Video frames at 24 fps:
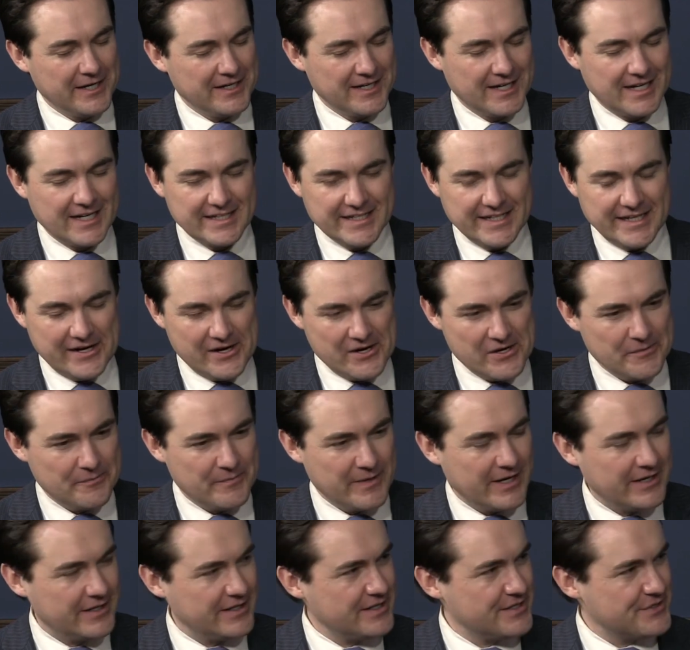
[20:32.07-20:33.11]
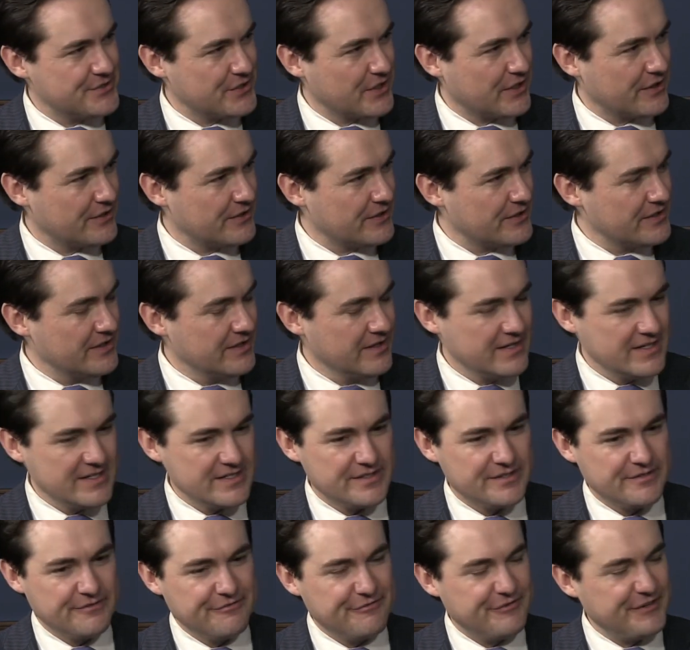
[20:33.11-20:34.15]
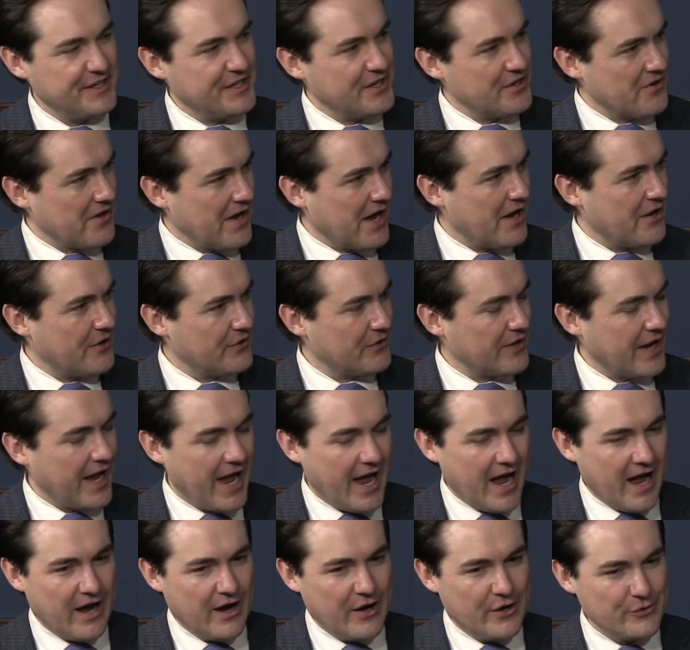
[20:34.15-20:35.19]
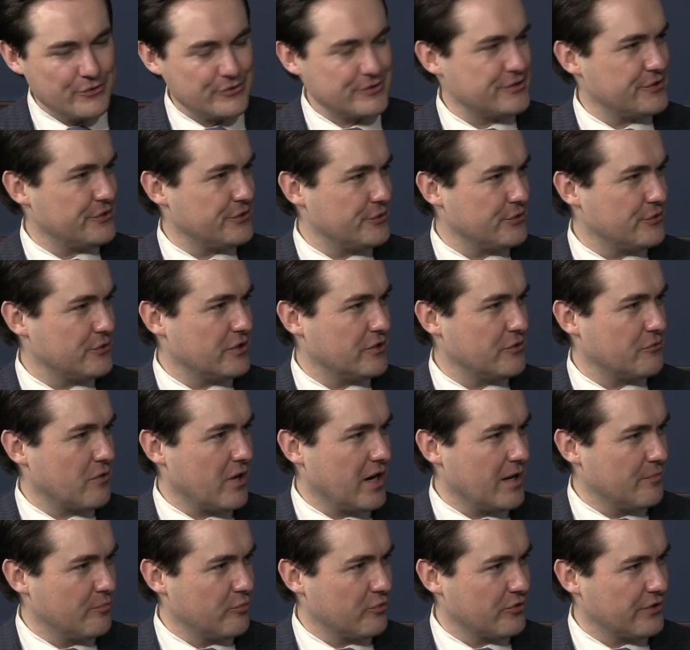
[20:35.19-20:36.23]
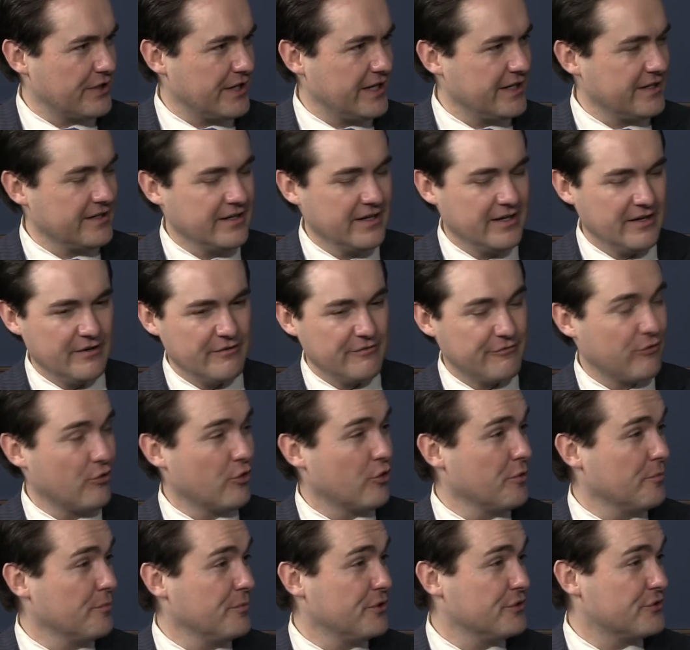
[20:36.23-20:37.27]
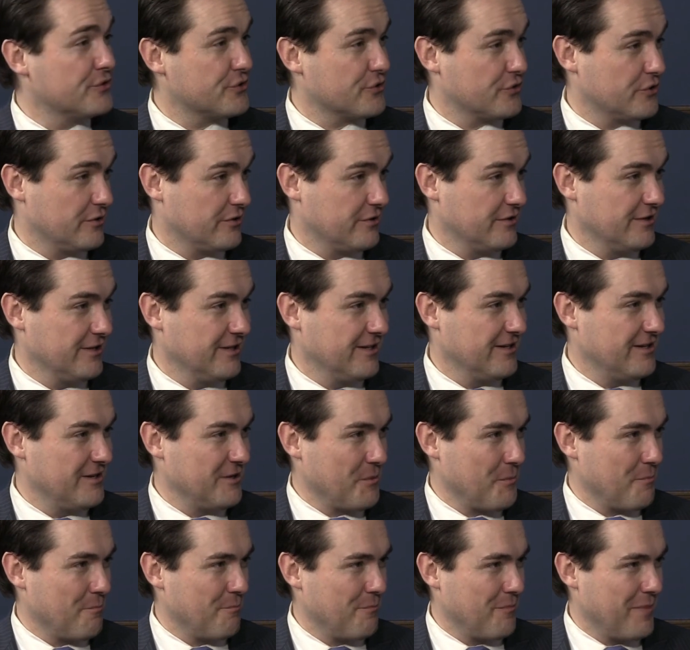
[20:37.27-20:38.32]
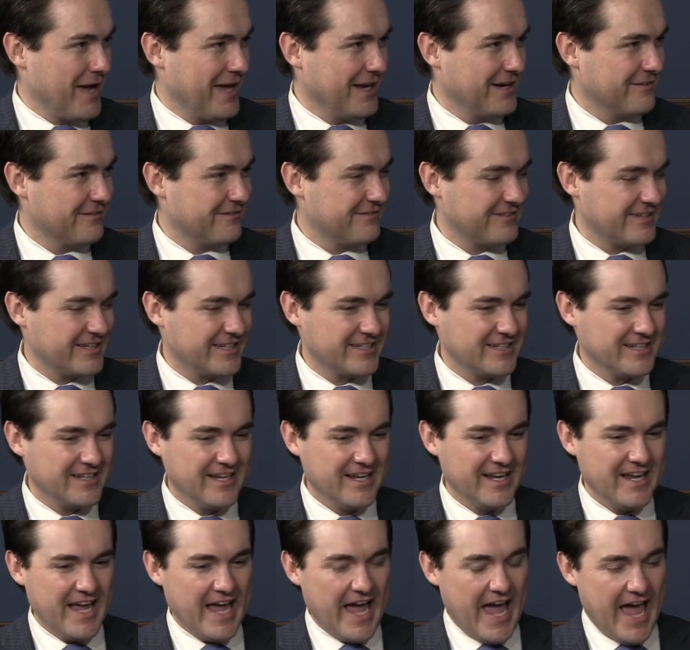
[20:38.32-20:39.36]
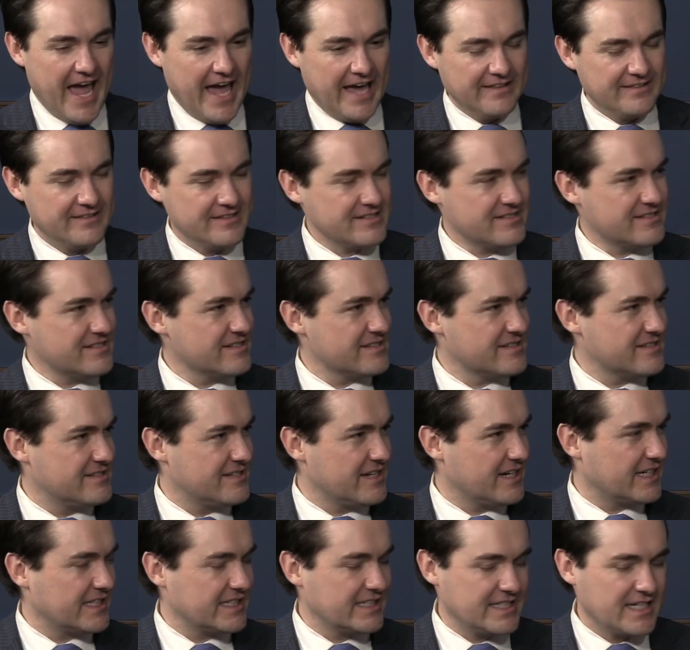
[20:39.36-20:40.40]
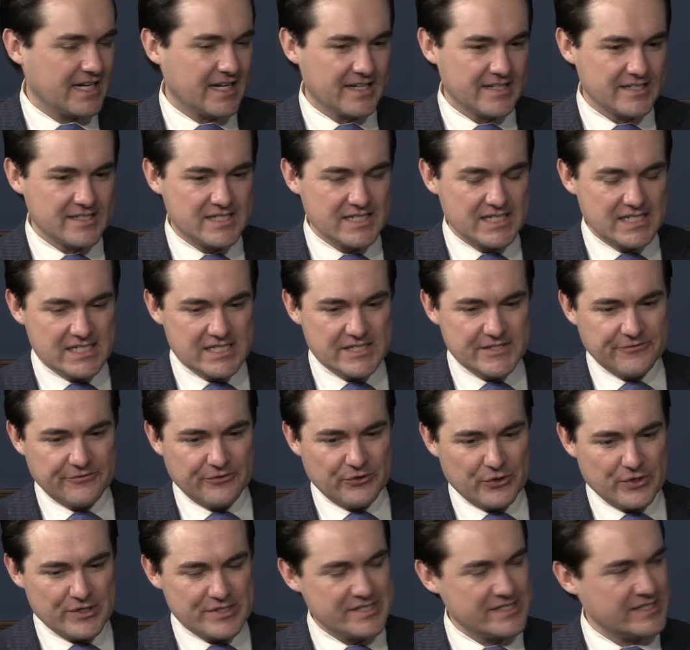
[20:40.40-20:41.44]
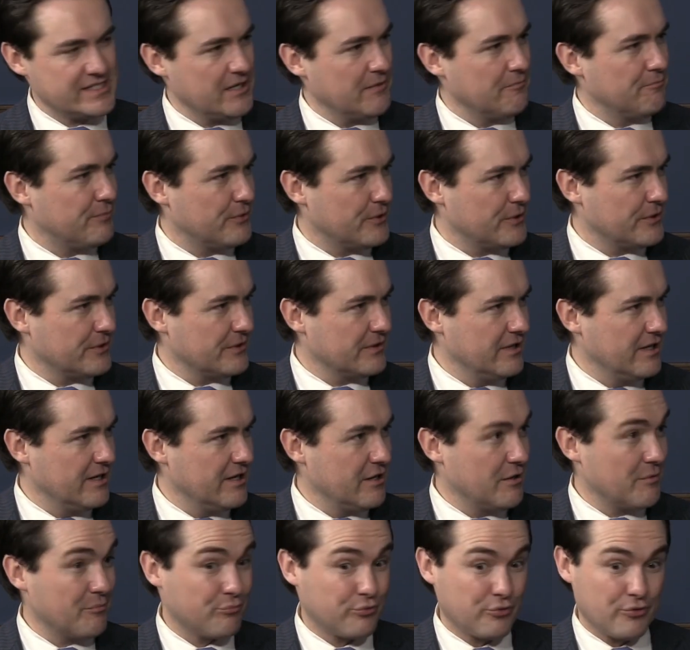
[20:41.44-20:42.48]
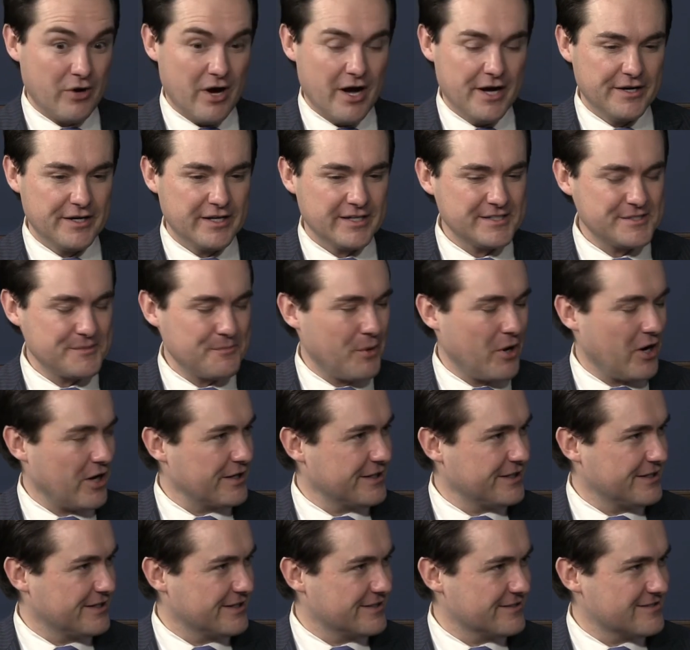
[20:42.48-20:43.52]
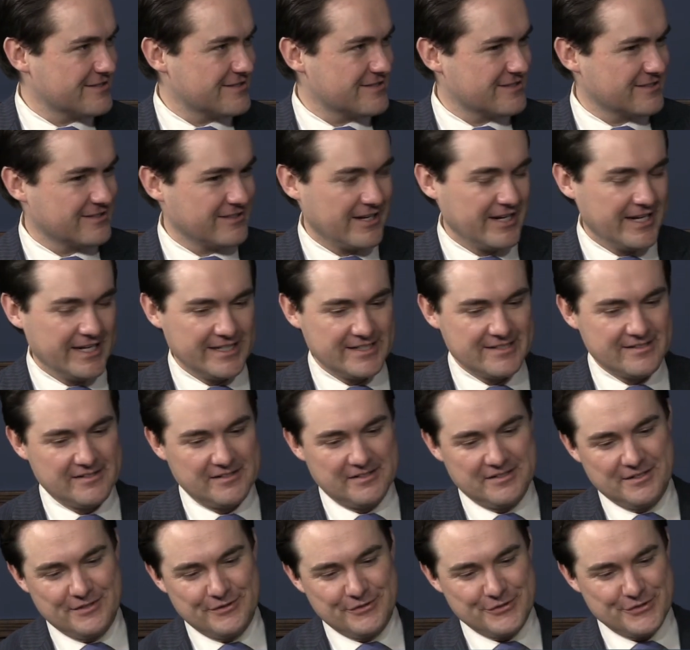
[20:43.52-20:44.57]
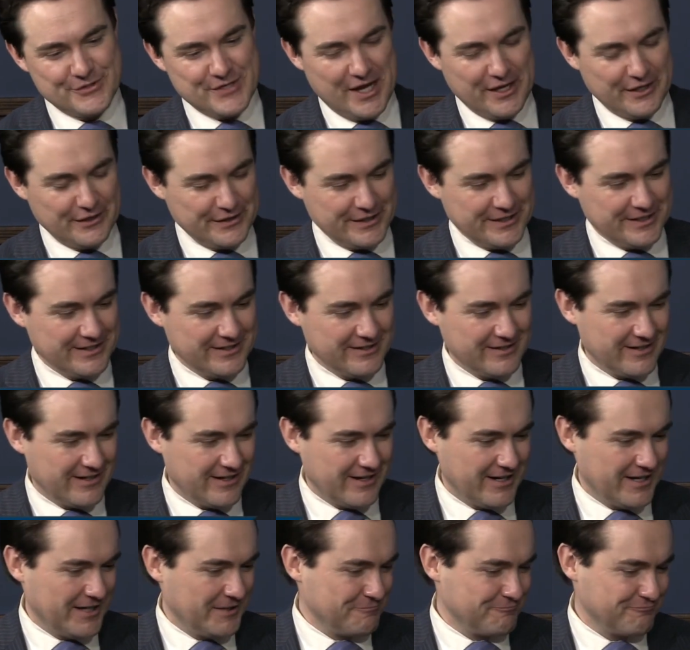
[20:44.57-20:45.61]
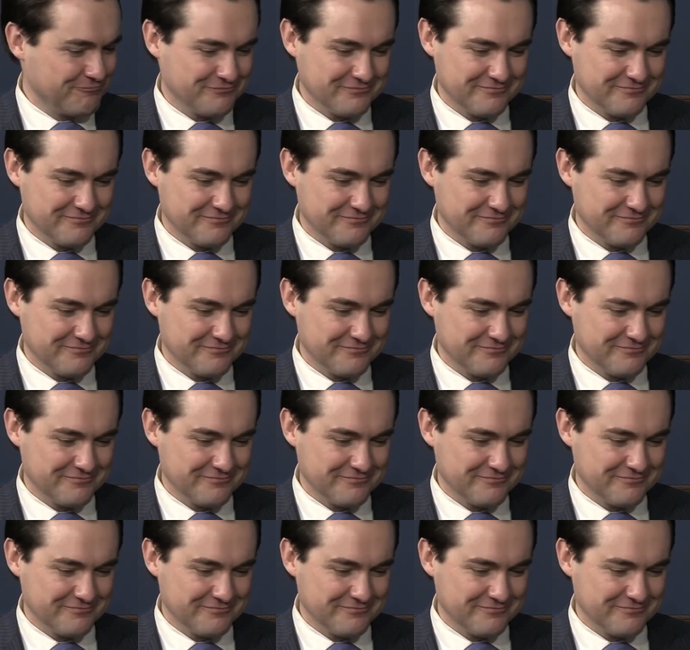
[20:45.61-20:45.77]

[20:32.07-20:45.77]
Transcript: not care about each other to figure out how to cooperate for mutual benefit. And this is done not just for simple product markets like selling um,